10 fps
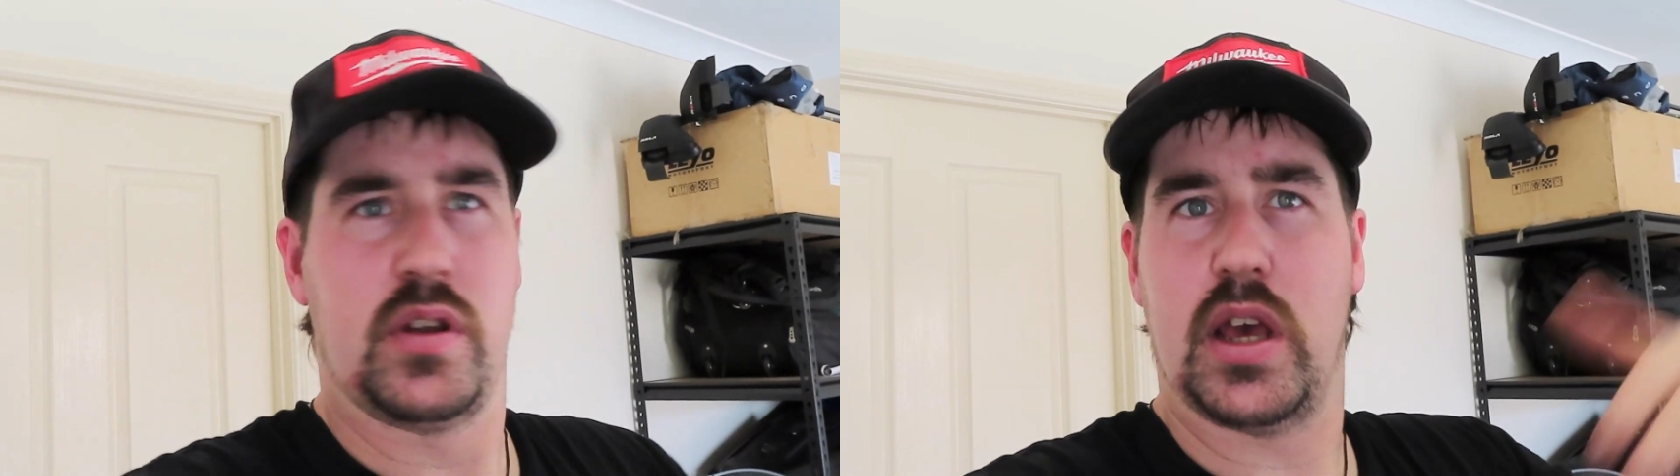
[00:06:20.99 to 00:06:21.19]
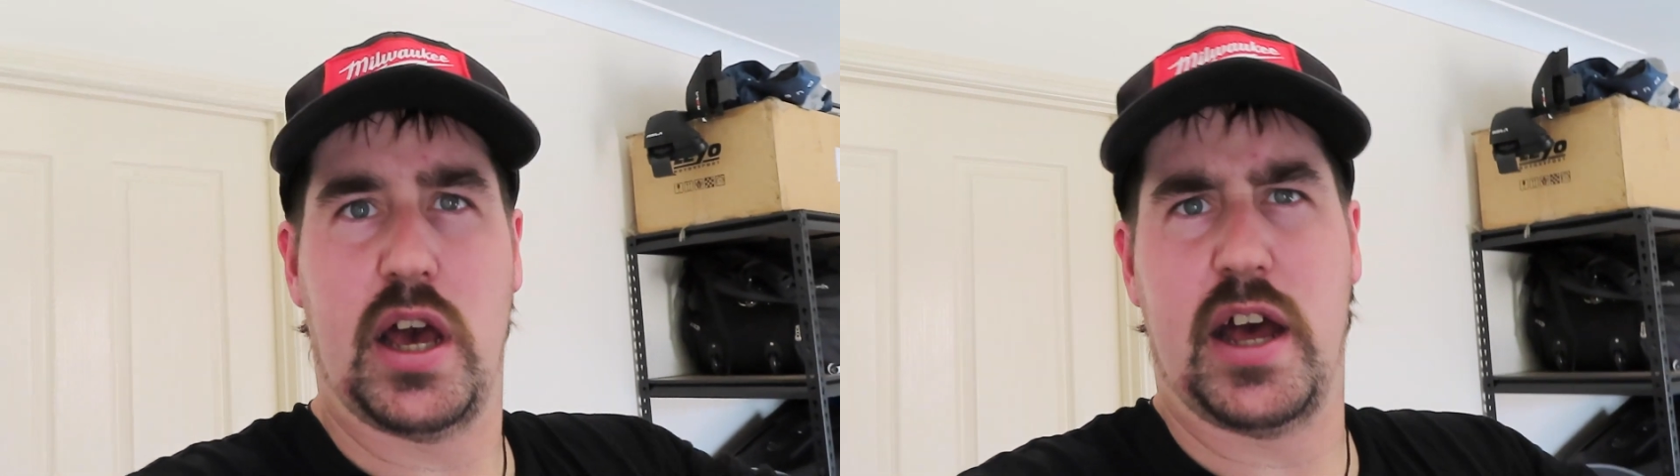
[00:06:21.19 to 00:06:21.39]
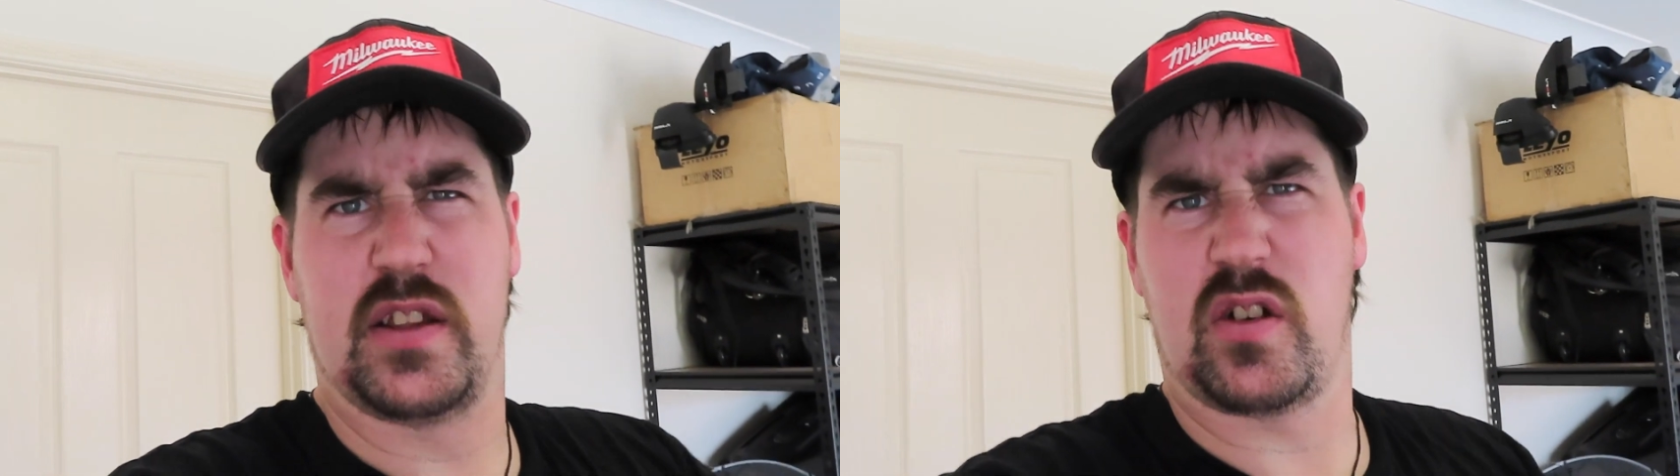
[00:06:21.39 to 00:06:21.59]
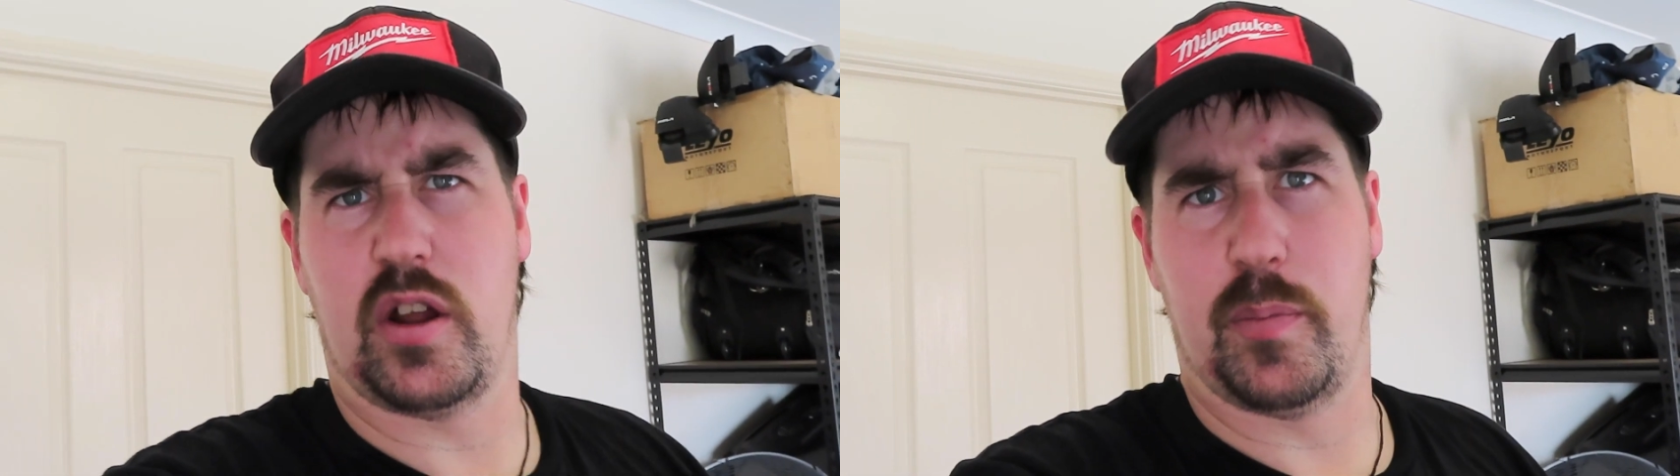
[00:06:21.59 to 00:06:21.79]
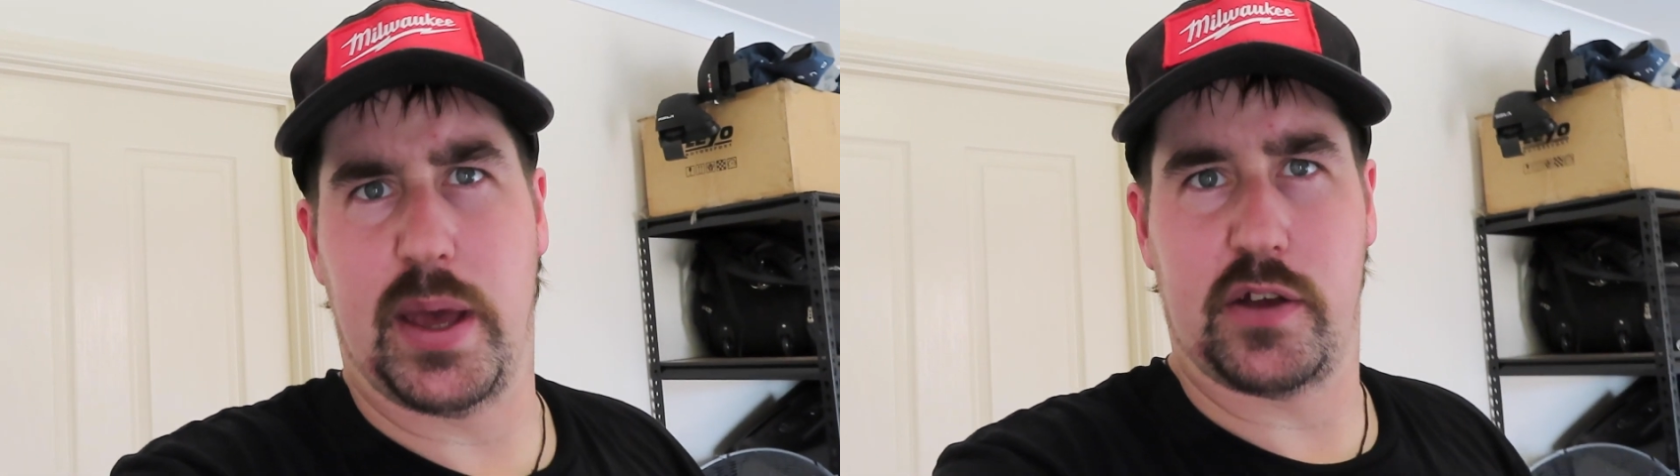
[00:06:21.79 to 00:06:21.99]
it's
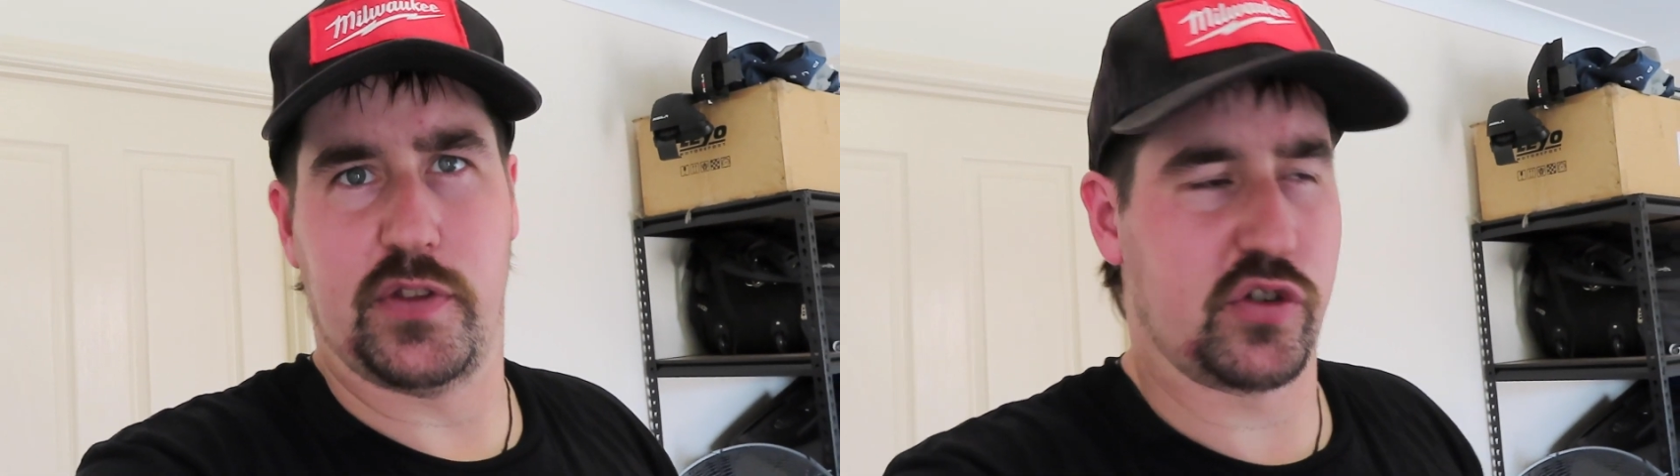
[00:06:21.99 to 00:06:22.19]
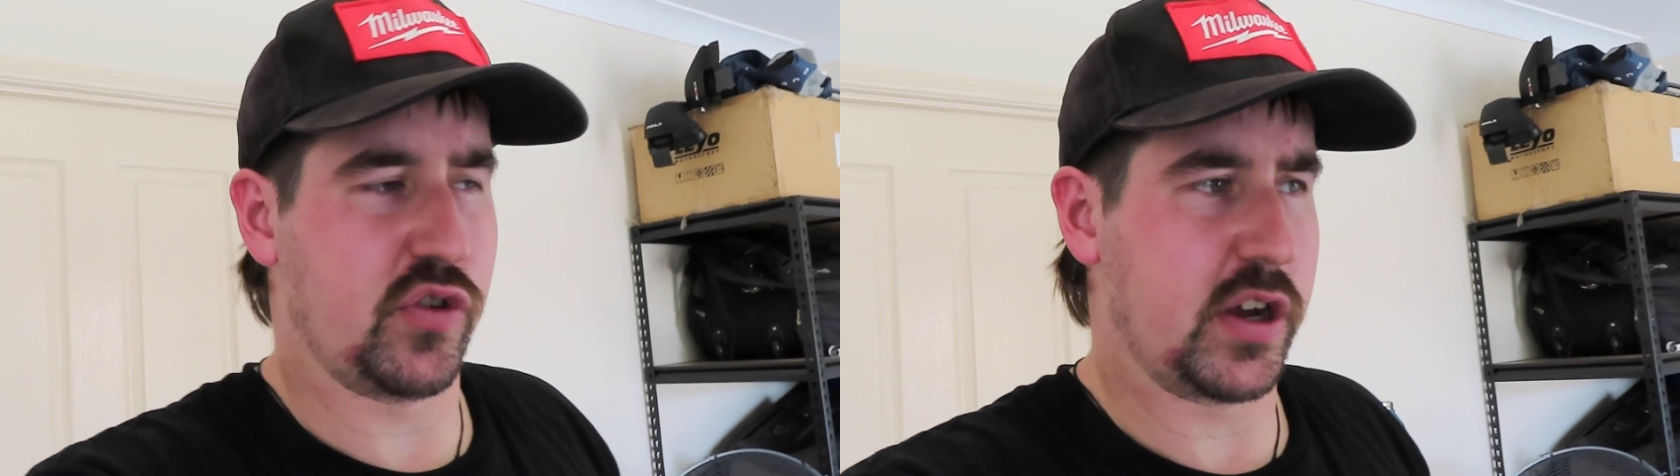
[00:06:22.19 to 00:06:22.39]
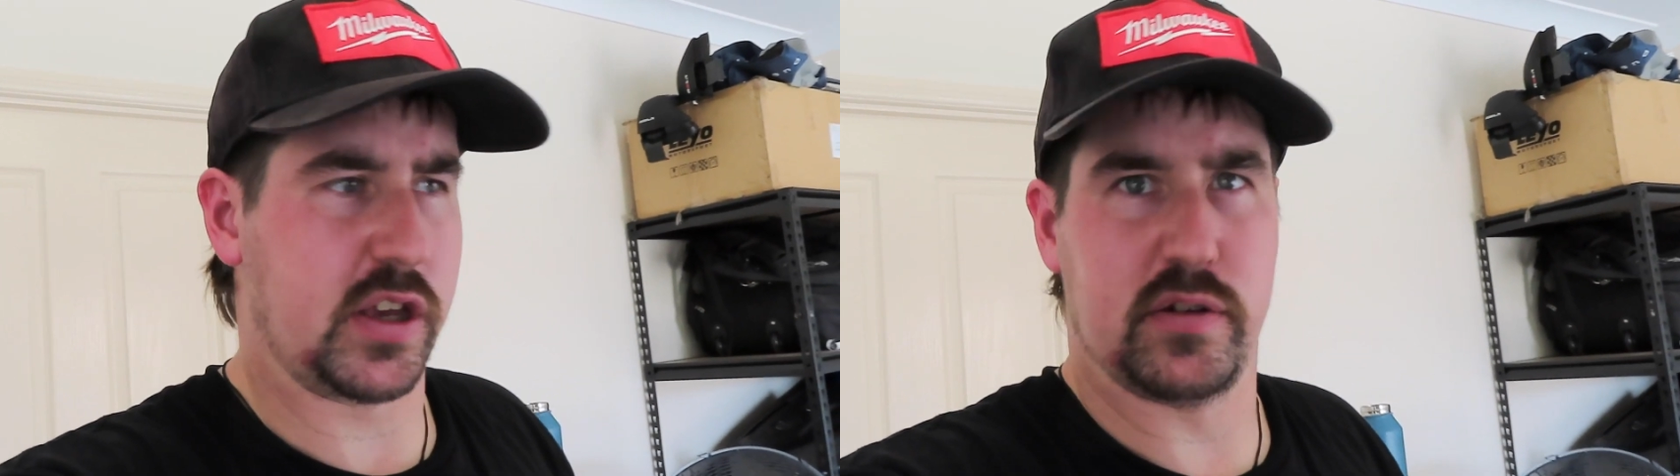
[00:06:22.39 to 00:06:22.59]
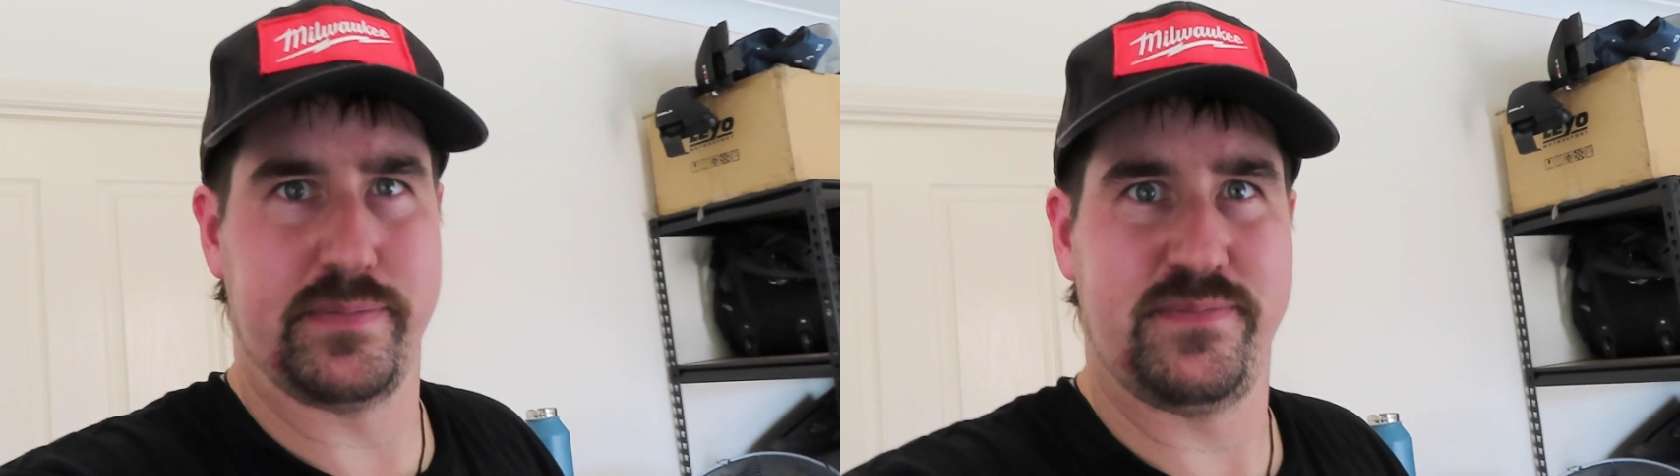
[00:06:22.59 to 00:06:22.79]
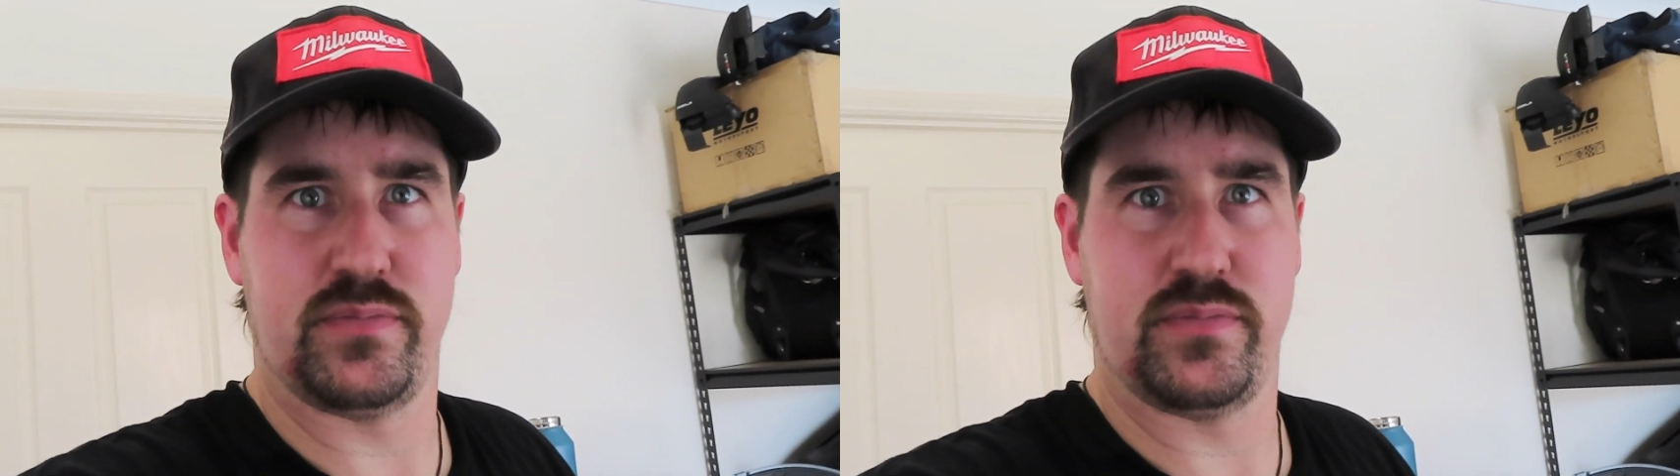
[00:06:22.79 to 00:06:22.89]
kind of back in the truck and